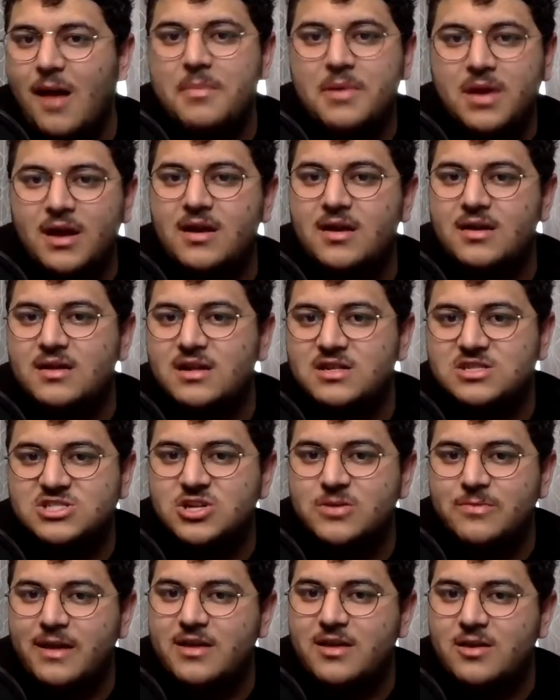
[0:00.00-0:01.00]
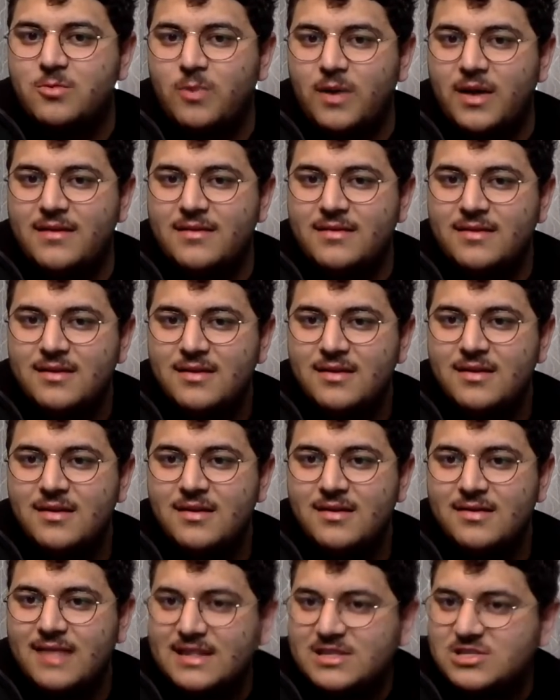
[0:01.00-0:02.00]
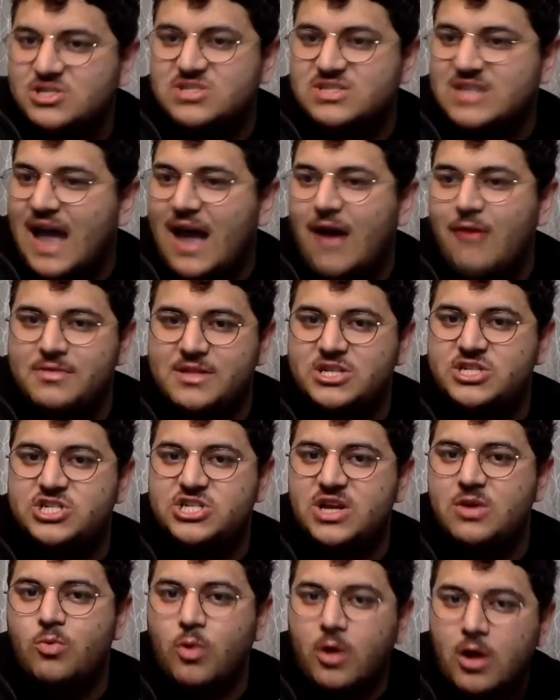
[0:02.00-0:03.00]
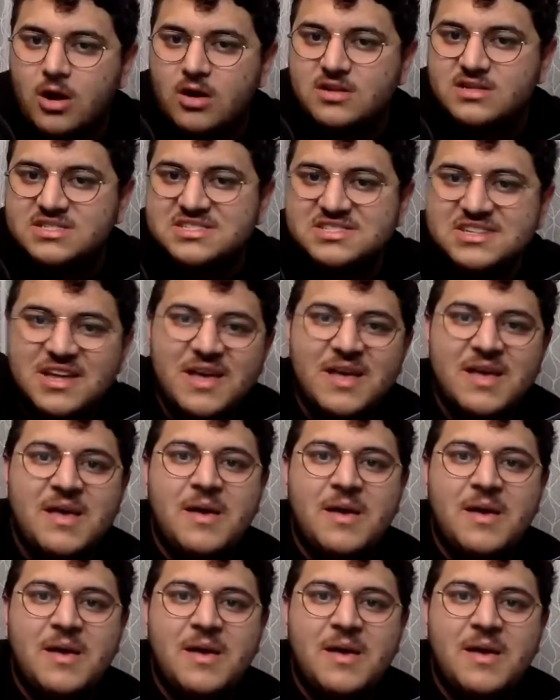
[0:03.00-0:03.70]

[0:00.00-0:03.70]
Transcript: I'm going to assume it could win. That's just how this shit works.